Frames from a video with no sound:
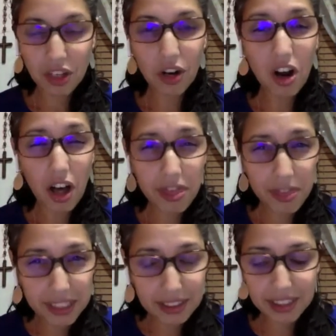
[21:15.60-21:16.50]
your
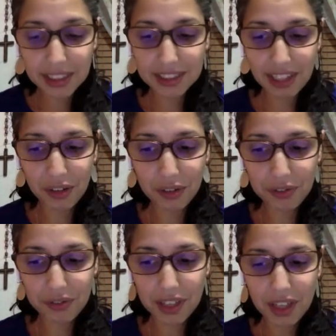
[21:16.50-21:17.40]
authentic self,
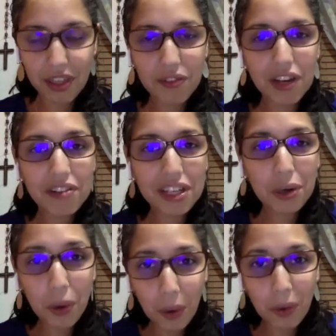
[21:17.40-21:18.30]
the very
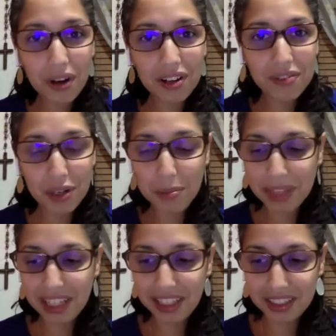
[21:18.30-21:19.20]
core of your
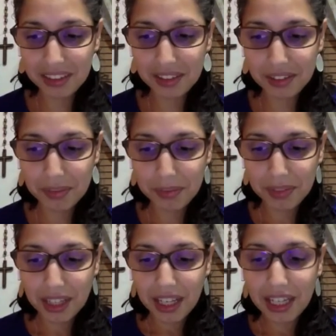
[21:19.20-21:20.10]
being.
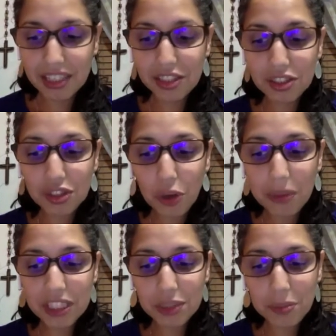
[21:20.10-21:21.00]
It is so
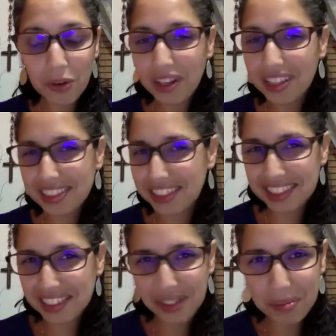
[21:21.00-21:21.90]
much more than
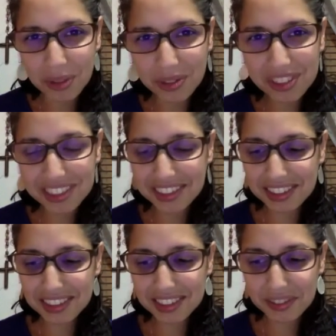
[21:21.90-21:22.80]
just your
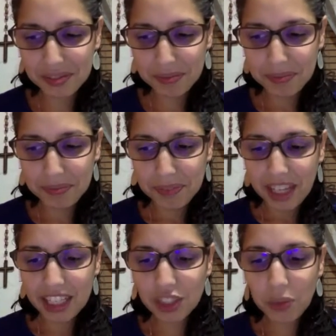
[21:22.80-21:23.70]
emotions.
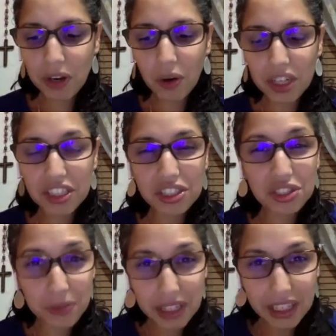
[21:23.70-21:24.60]
It's where all your
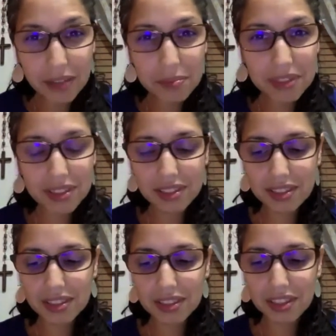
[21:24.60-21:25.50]
dreams,
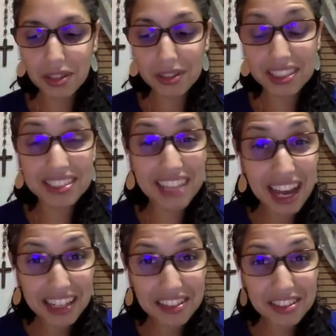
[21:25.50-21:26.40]
your
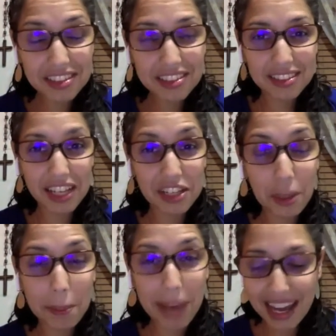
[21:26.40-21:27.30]
desires,
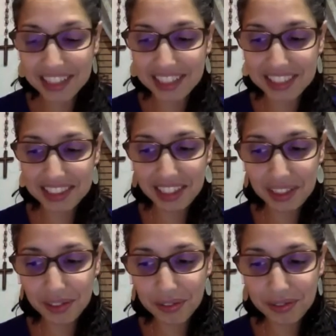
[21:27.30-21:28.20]
and your passions
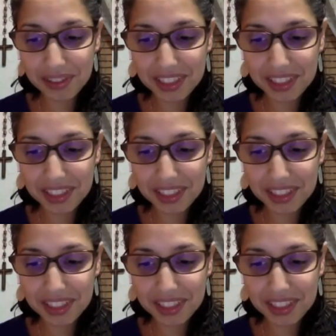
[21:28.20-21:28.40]
live.